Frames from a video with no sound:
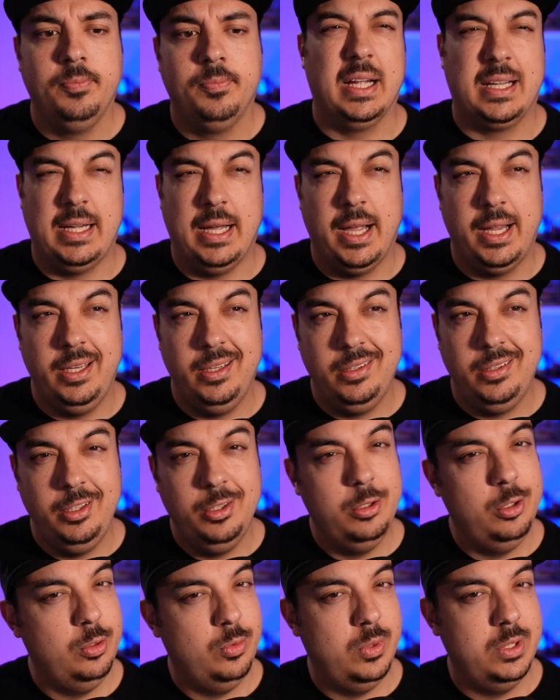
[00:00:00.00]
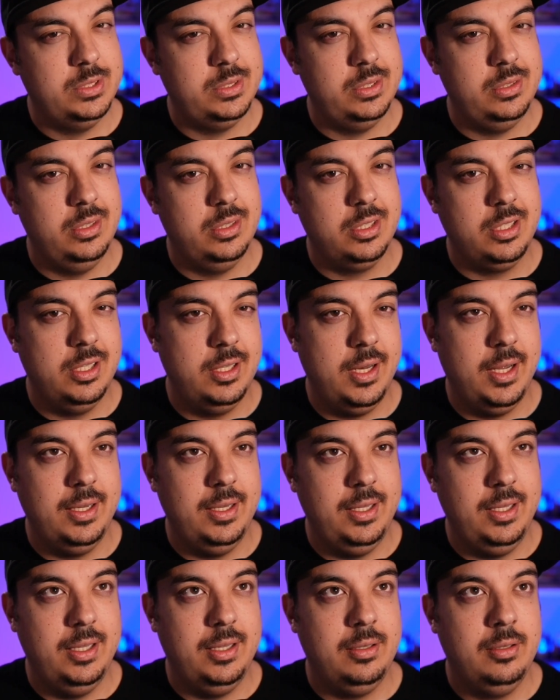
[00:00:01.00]
I kind of knew it wasn't a good
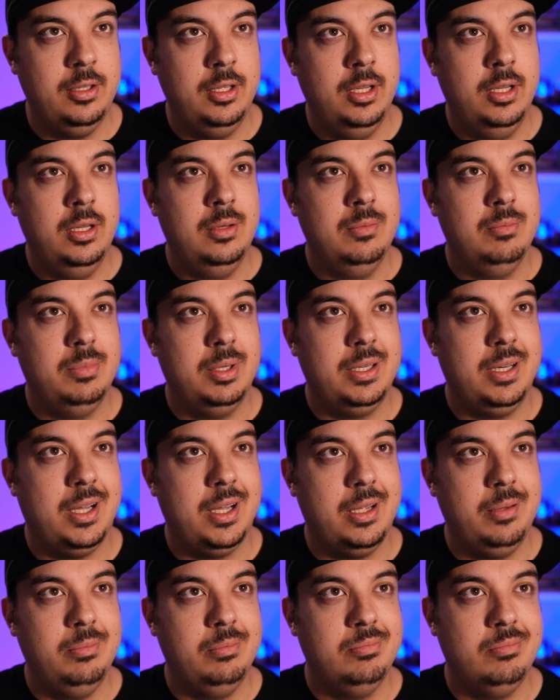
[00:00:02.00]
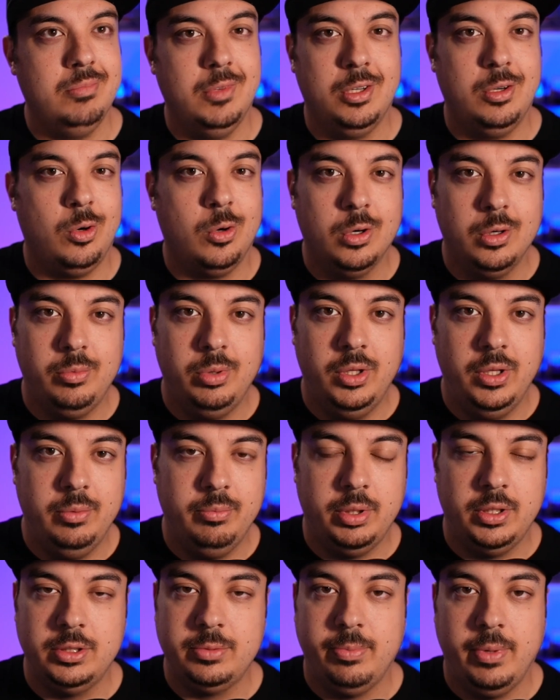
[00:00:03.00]
idea, but I'm a horrible
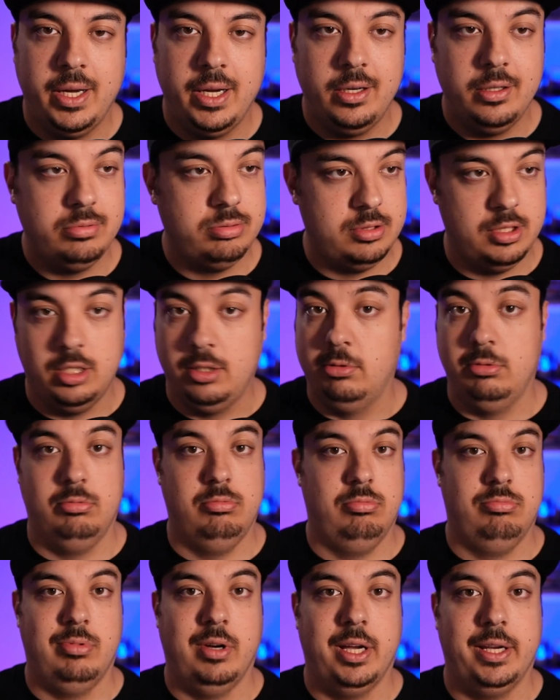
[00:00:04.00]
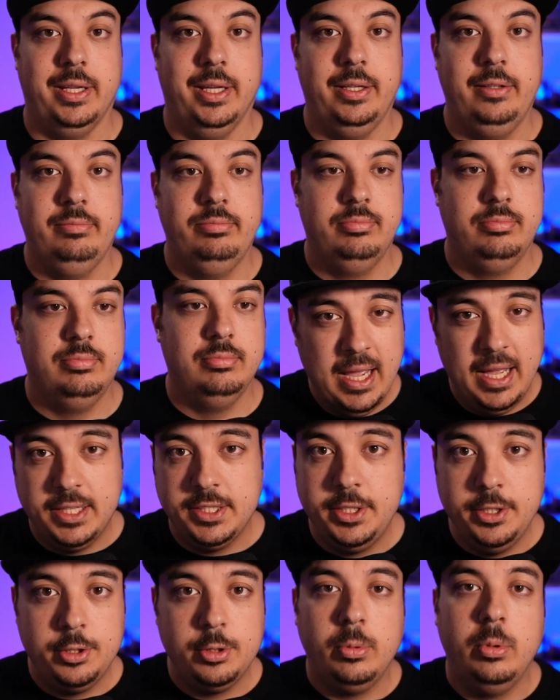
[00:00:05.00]
impulse buyer, so I did.
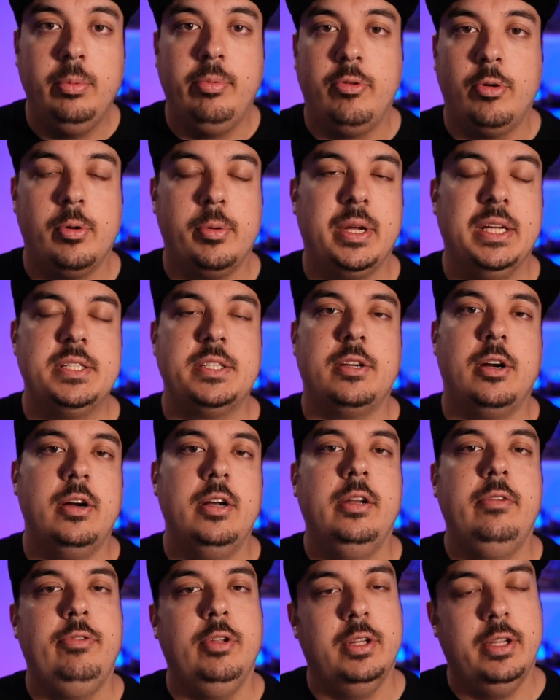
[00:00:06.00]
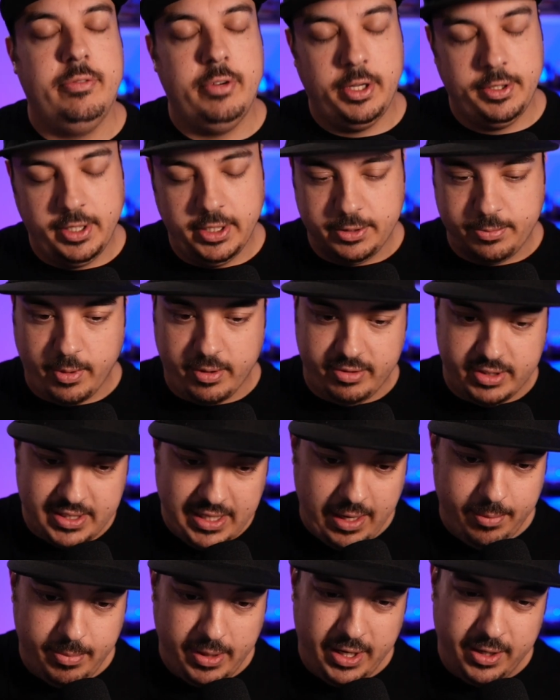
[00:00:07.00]
As usual, before we get started, if you love all things Marvel
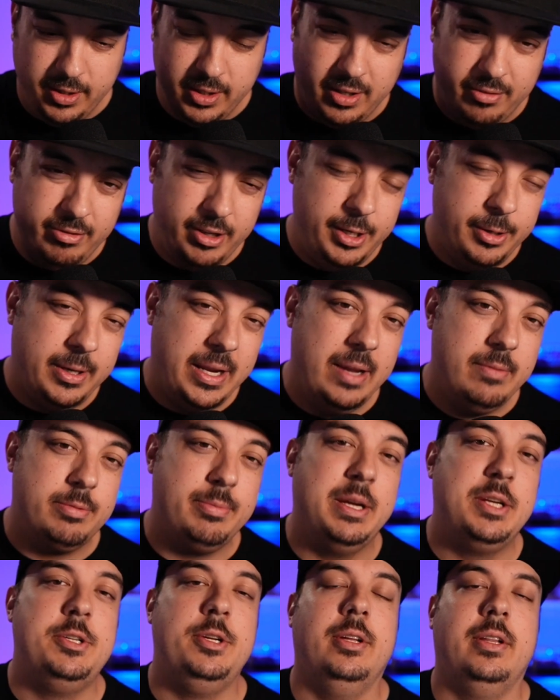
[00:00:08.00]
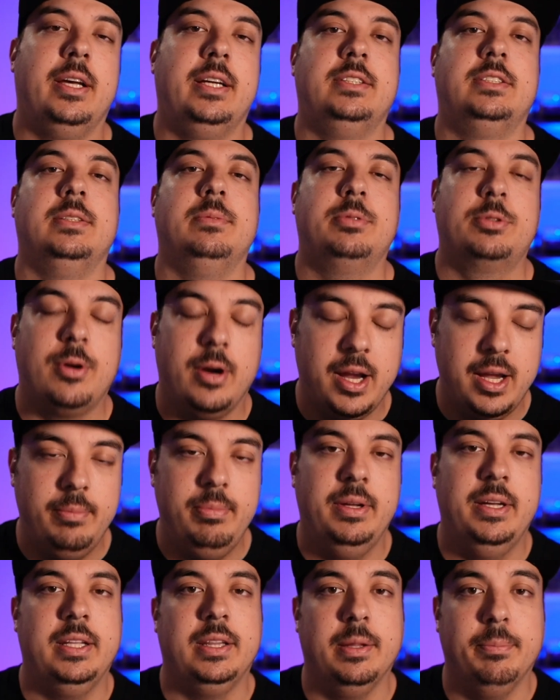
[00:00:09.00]
Snap and you love video games, make sure you like and
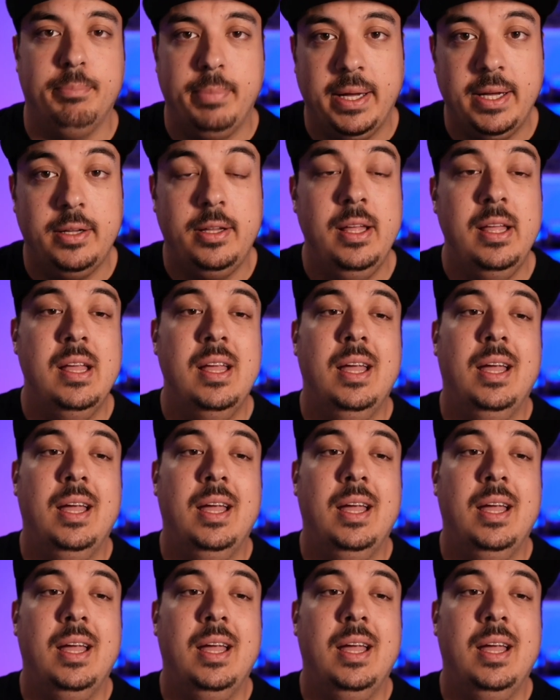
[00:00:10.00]
subscribe, hit the bell.